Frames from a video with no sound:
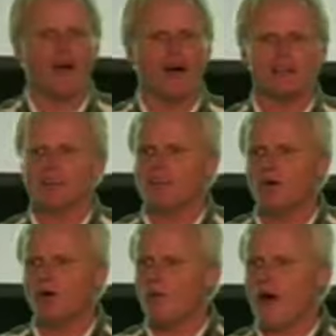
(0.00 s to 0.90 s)
us,
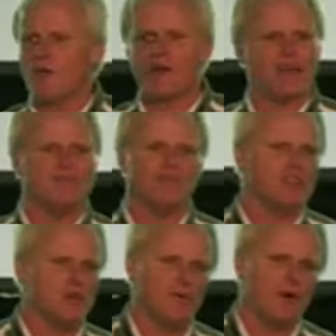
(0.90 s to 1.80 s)
come on, why would I even
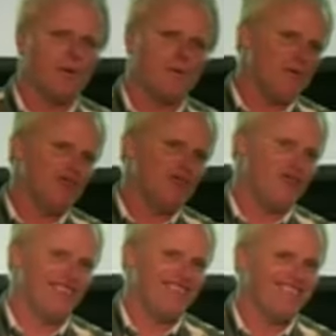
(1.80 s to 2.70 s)
be here? What would we be
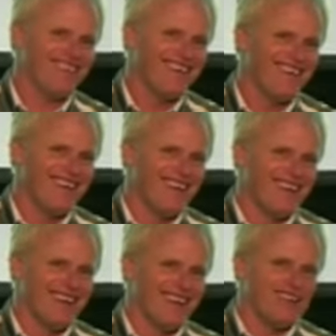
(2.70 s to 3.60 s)
doing? Right.
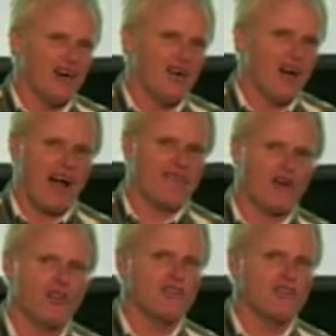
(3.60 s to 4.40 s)
You know, I've heard